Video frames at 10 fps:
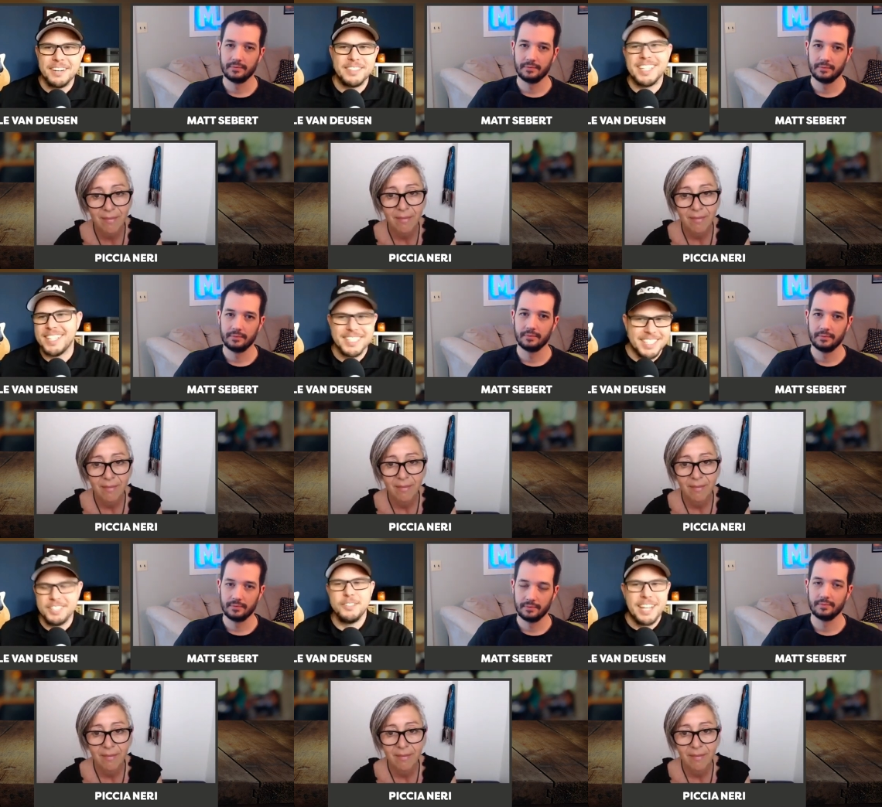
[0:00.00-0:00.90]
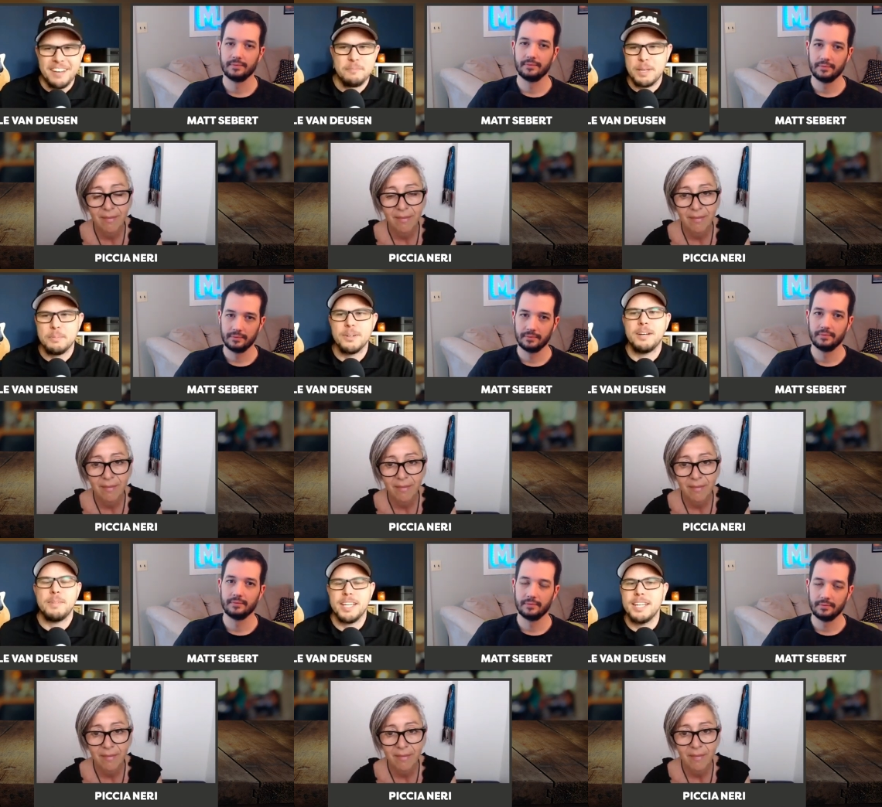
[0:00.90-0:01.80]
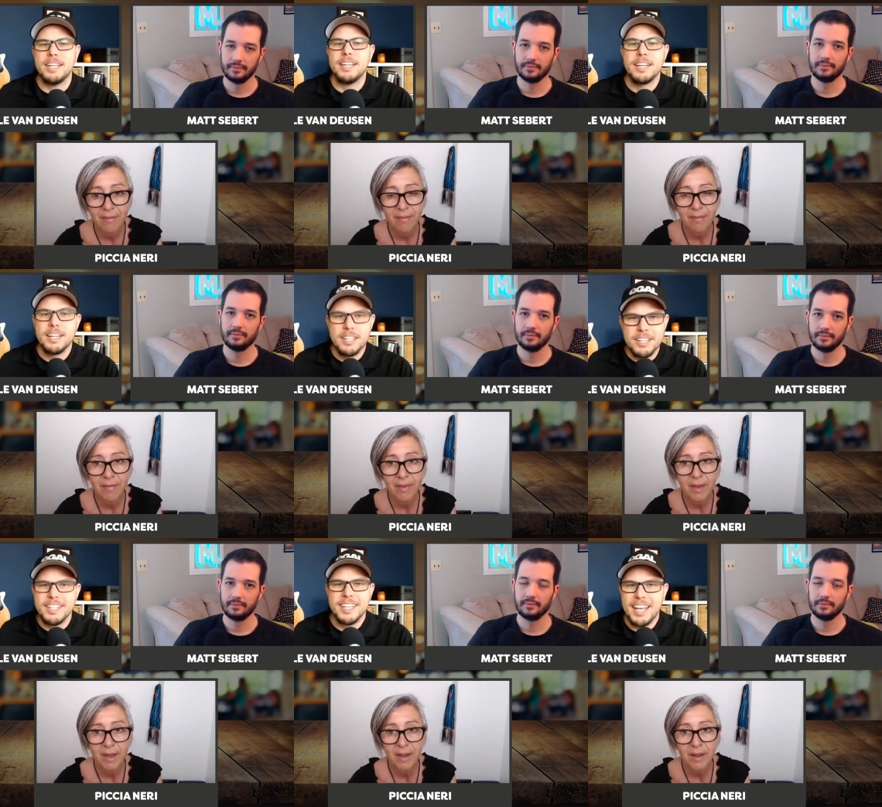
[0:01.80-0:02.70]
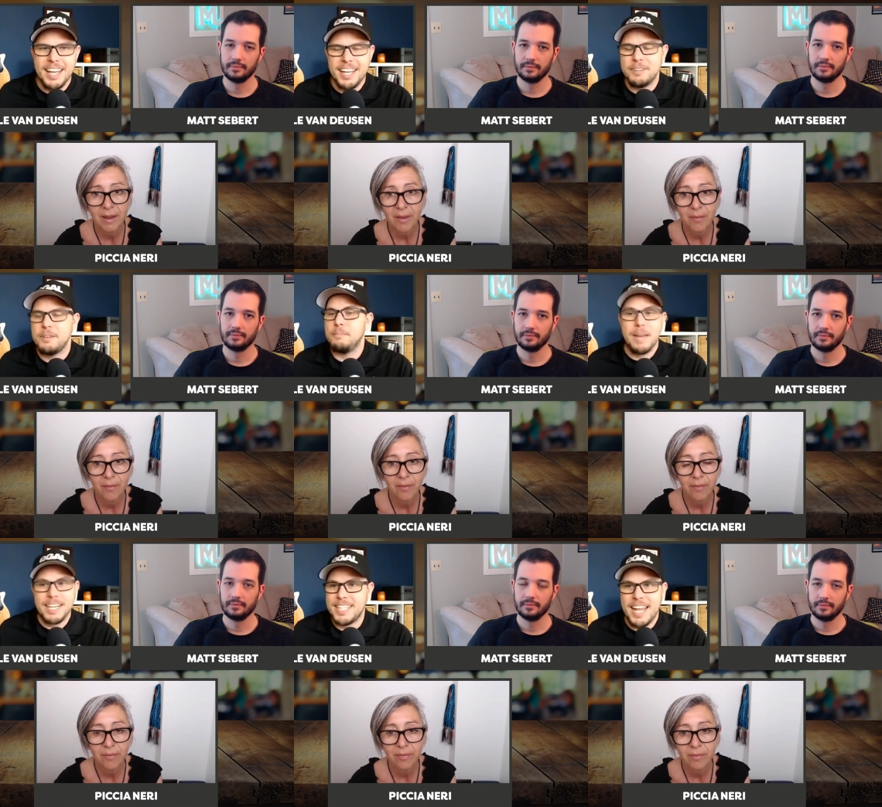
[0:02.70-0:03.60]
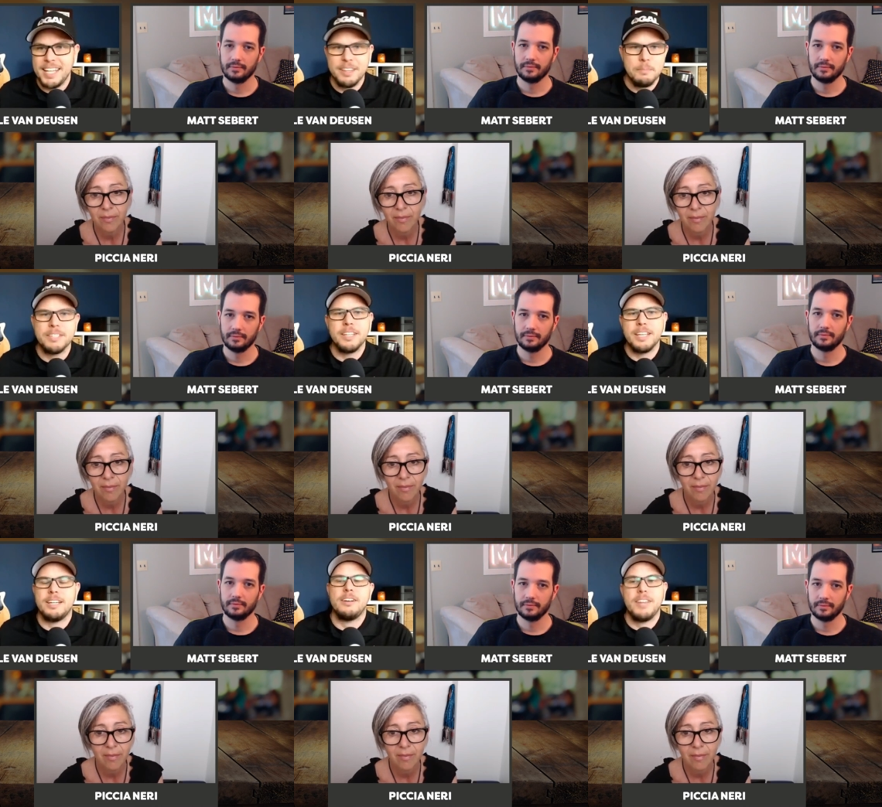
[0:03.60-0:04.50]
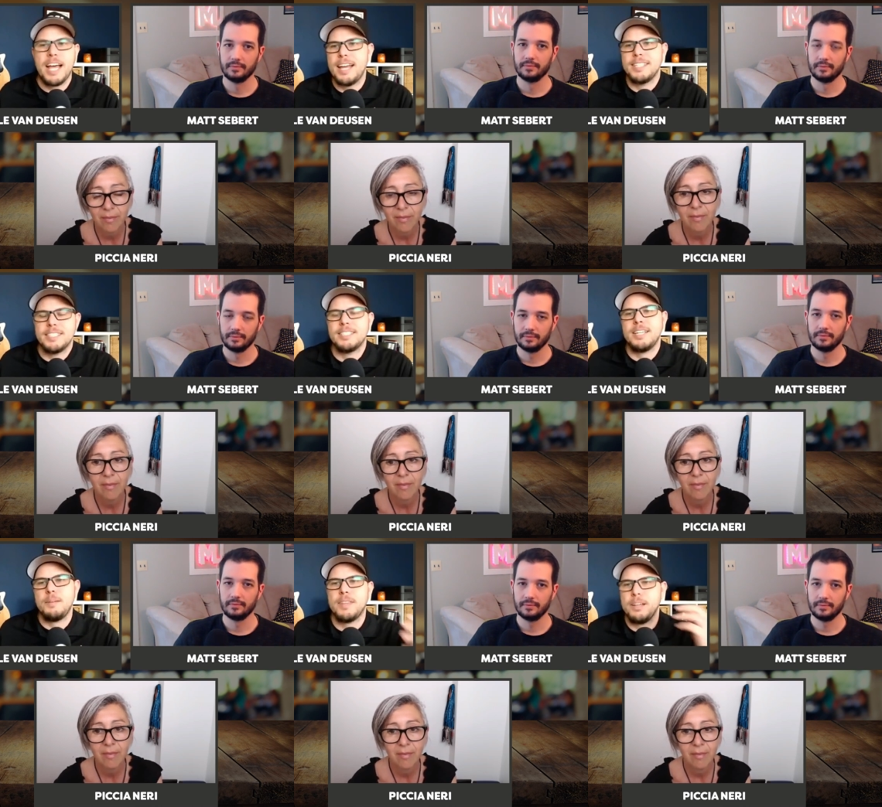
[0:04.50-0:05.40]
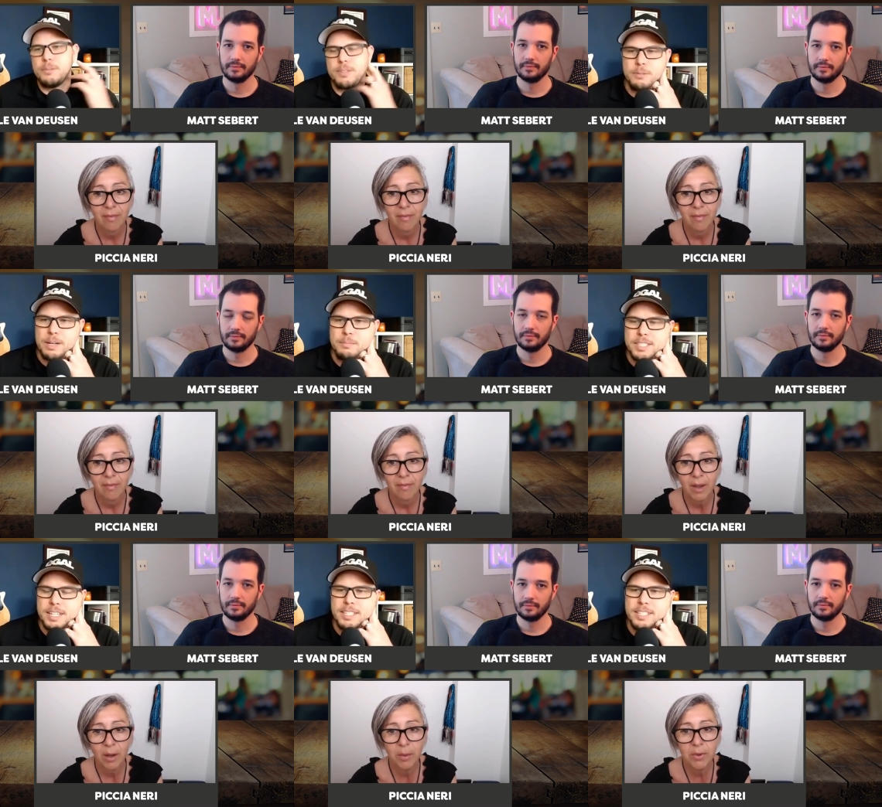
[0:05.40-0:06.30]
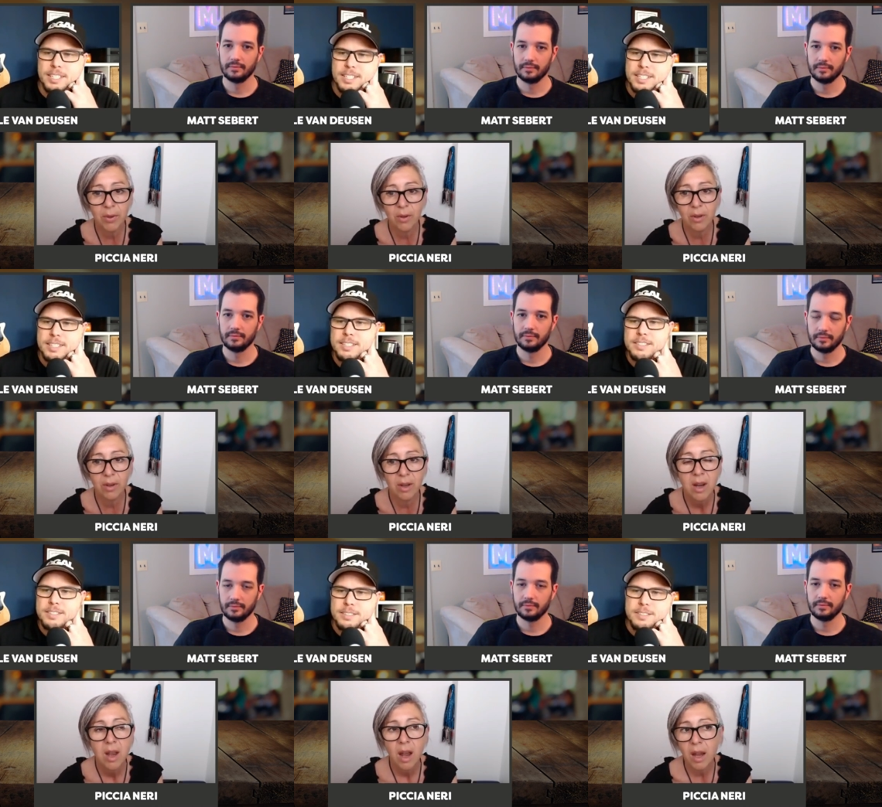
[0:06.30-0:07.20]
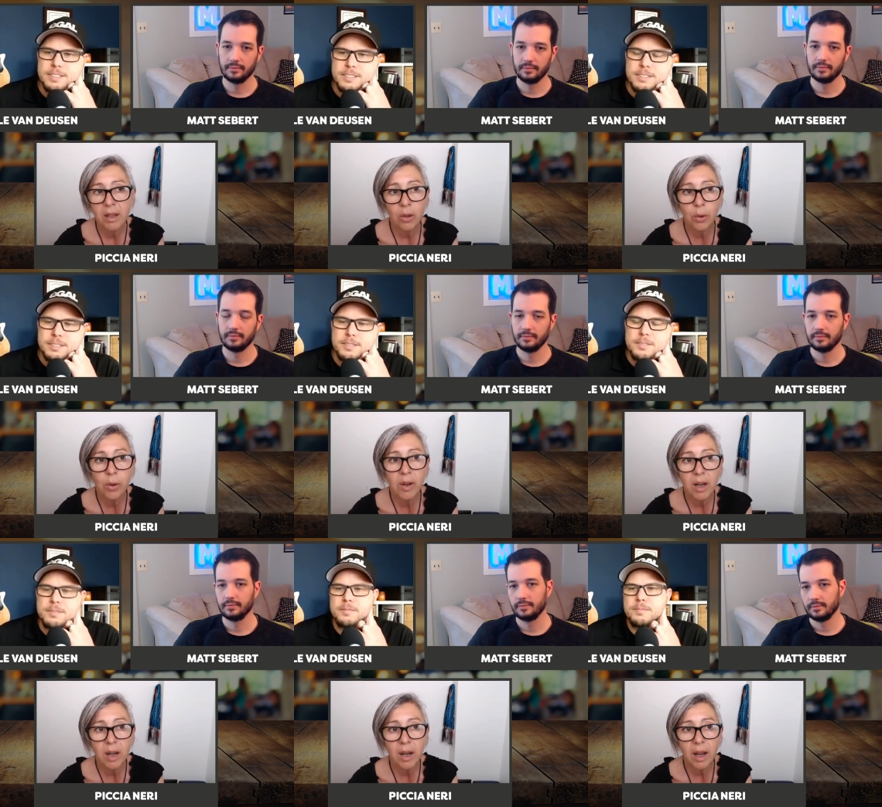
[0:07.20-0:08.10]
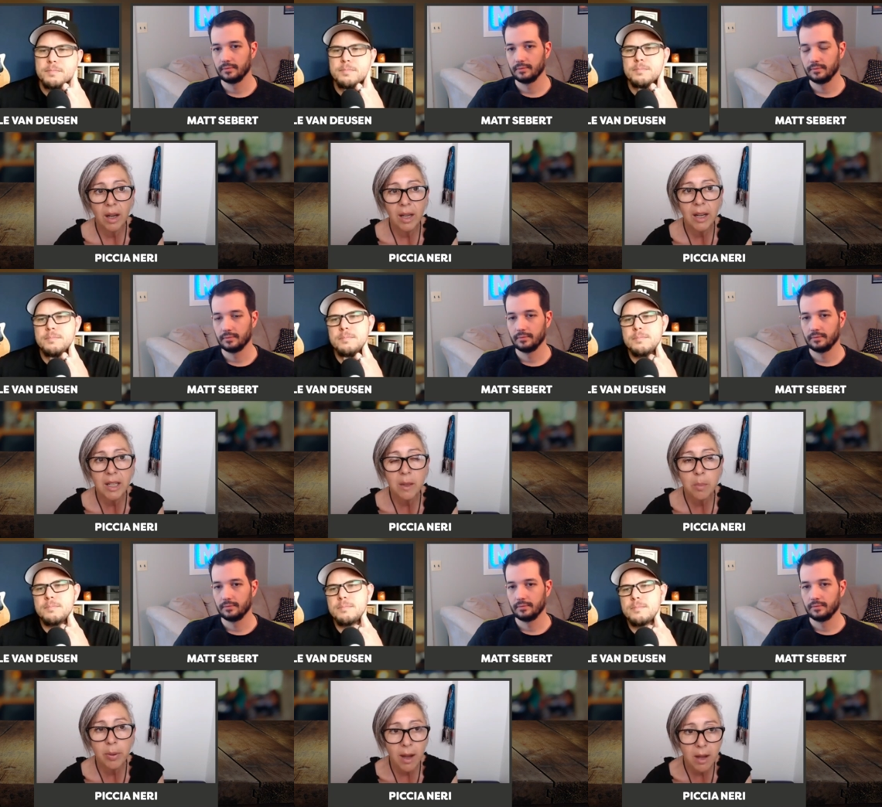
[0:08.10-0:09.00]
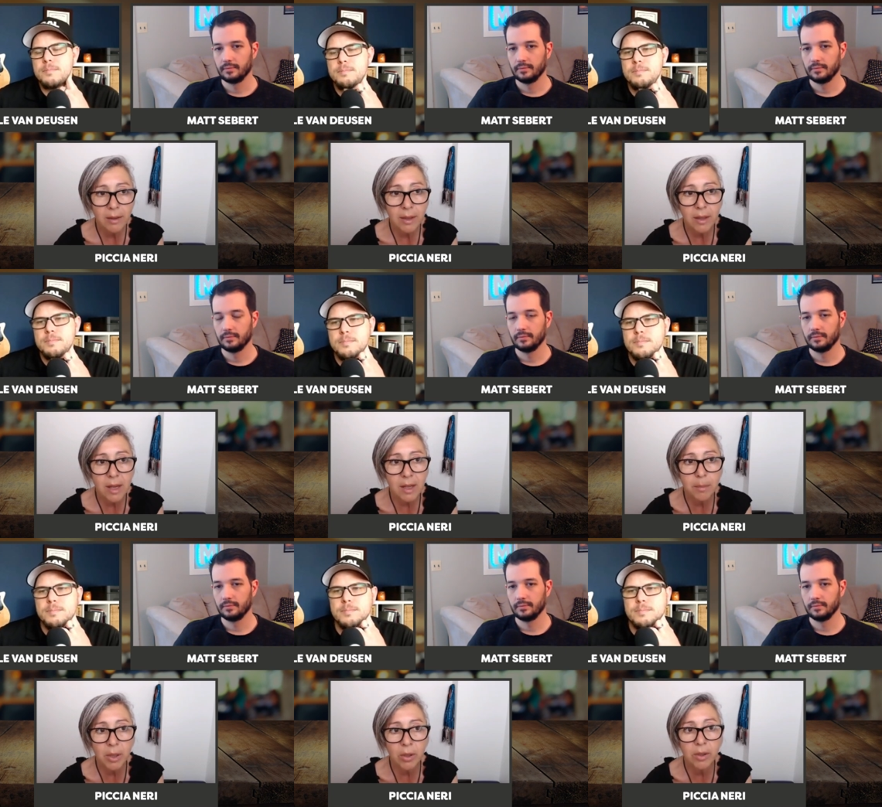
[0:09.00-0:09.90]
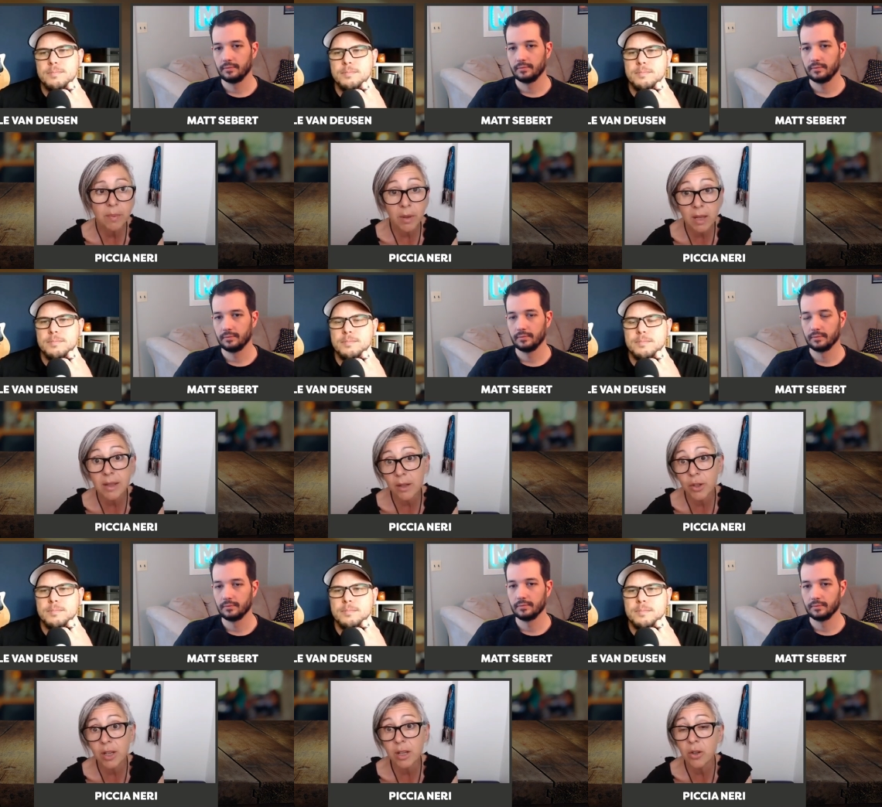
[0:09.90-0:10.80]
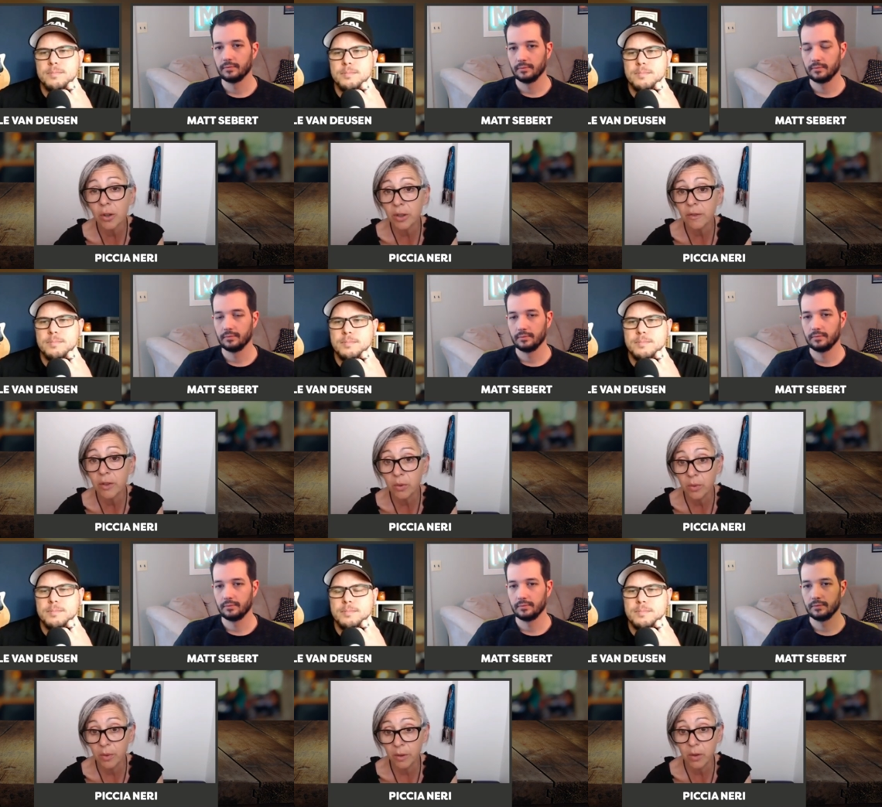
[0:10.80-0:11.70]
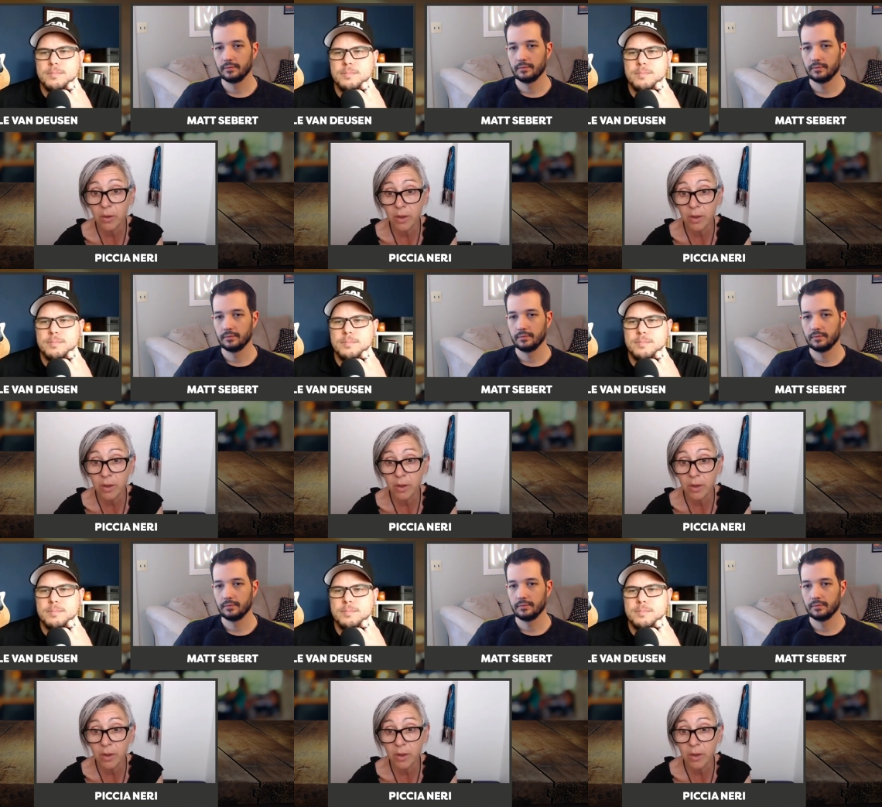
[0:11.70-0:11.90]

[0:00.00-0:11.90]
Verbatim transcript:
Speaker 1: and continue to have people coming in it and maintain the building and all that it's the same thing with your website
Speaker 2: absolutely and or uh, I, I like the plants thing because plants actually you know if you if you're